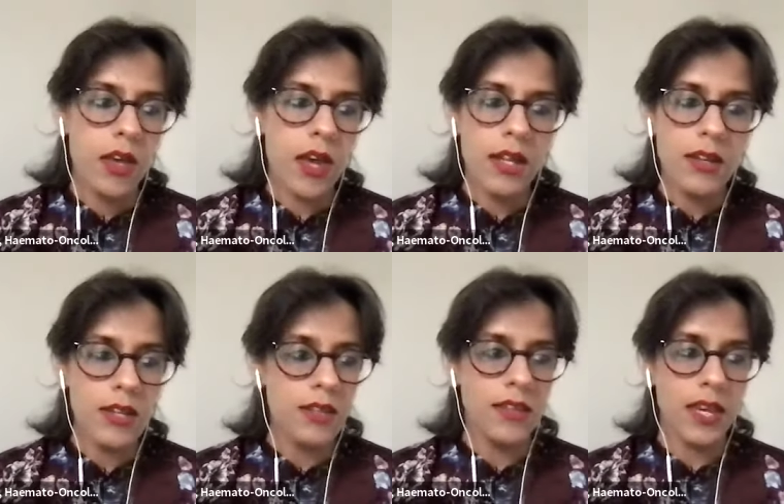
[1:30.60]

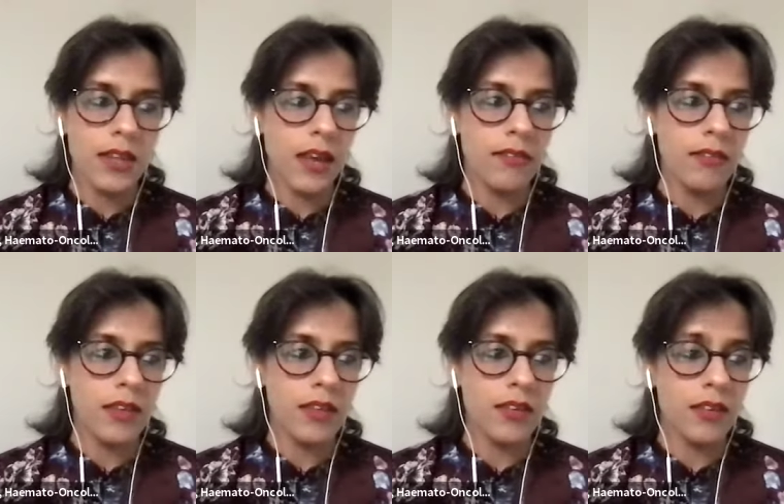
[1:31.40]
until then i
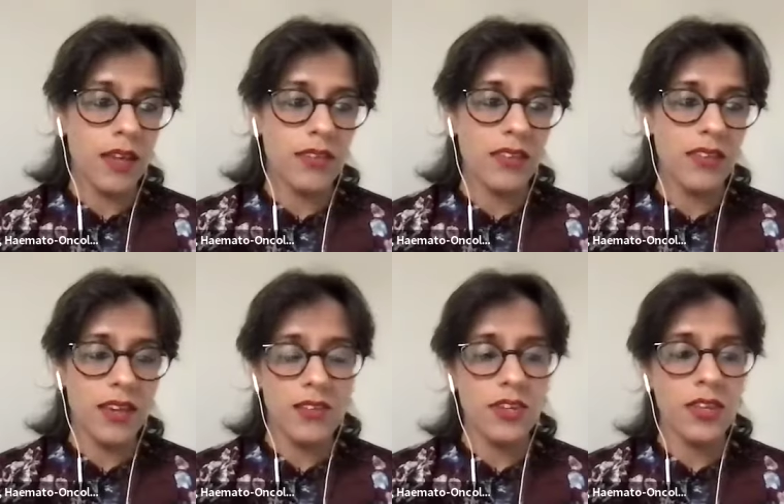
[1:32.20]
think i think
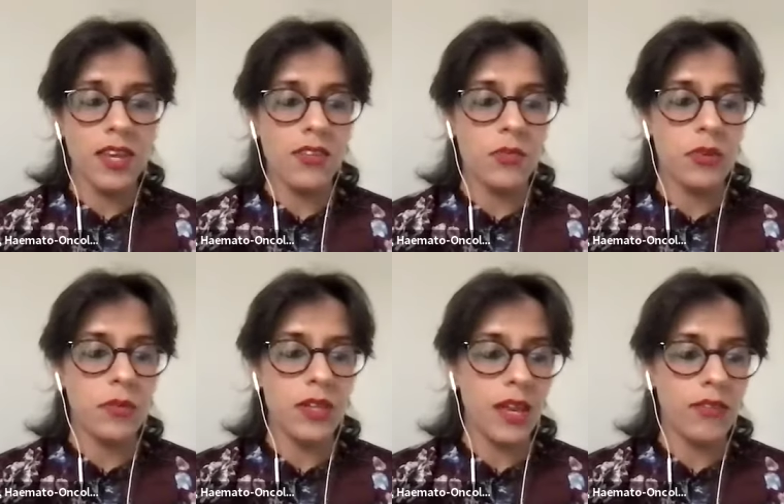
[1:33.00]
actually yes we
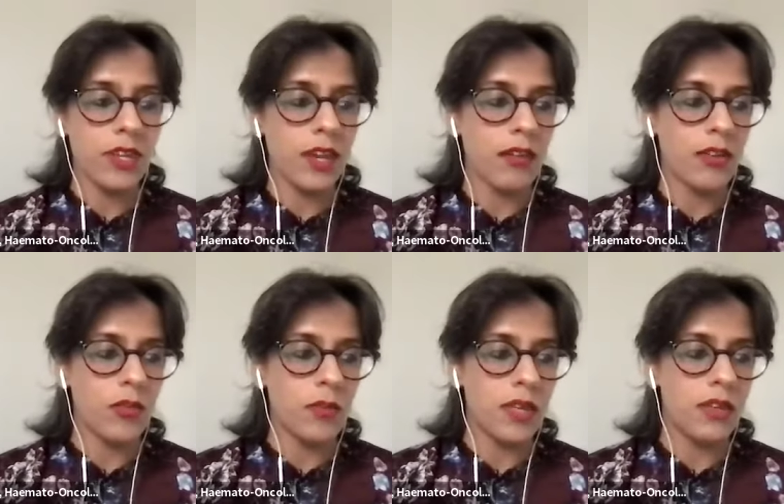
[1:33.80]
will have to carry
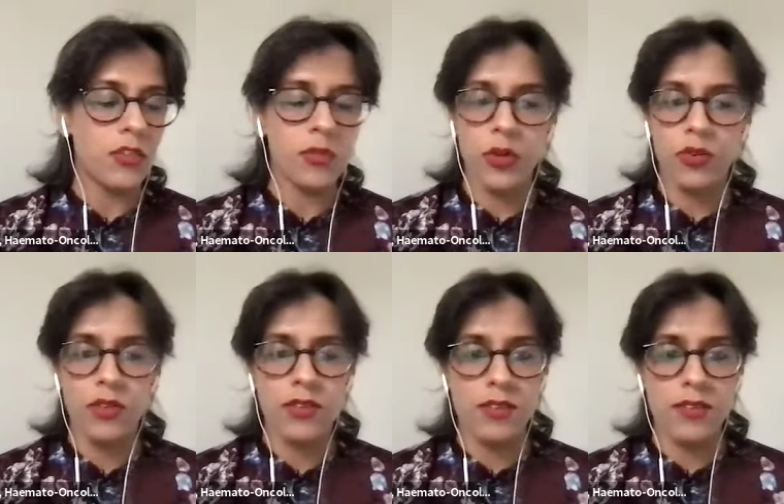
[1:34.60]
on making small
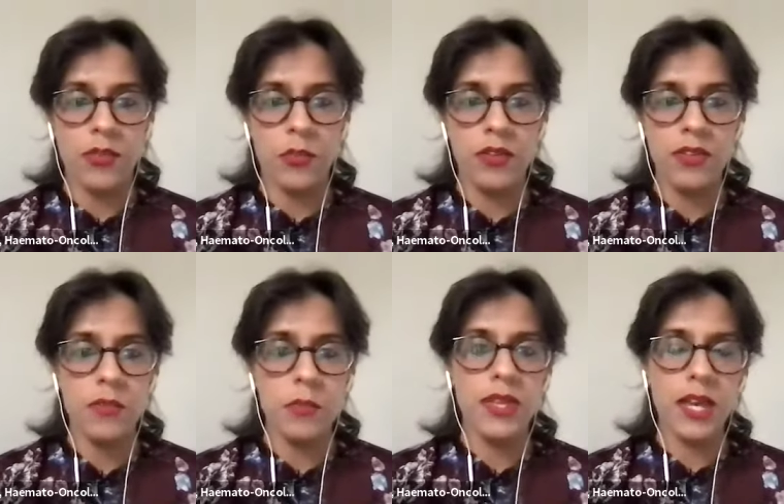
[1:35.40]
risk assessments
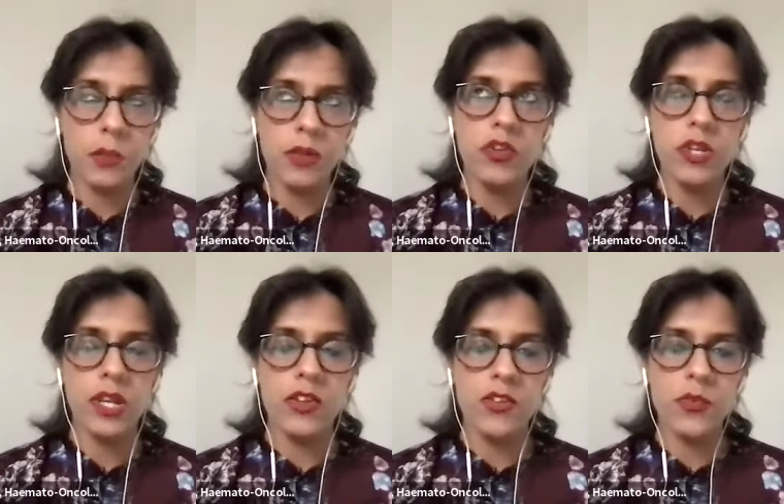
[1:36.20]
but that will
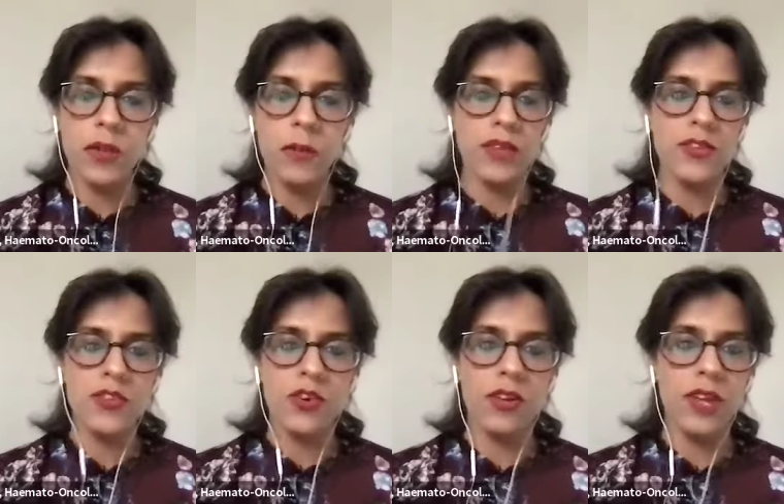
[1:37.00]
change as well based
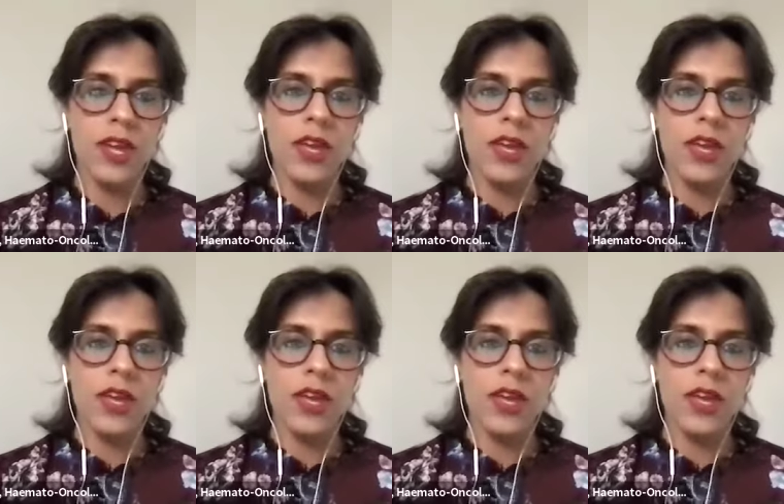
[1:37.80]
on